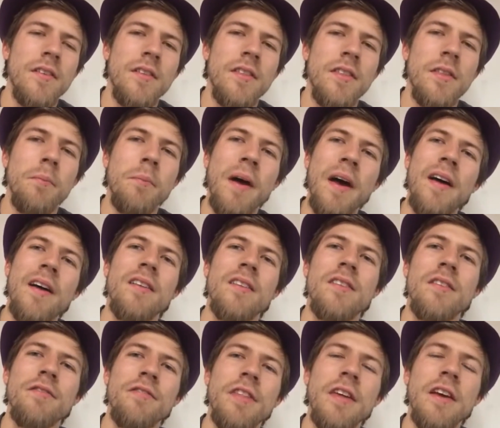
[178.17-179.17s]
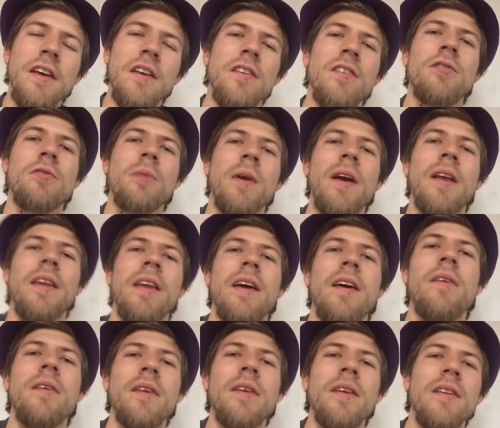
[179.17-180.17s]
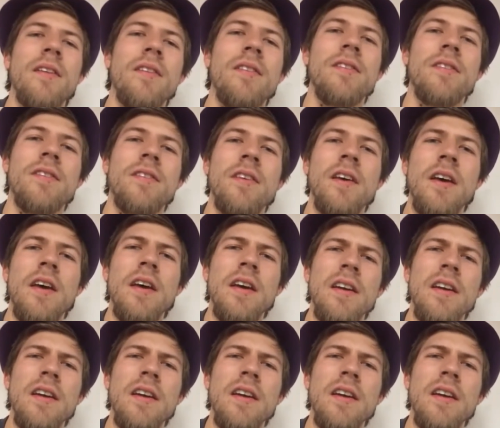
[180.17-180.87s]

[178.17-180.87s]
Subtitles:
the balance of things right now, it's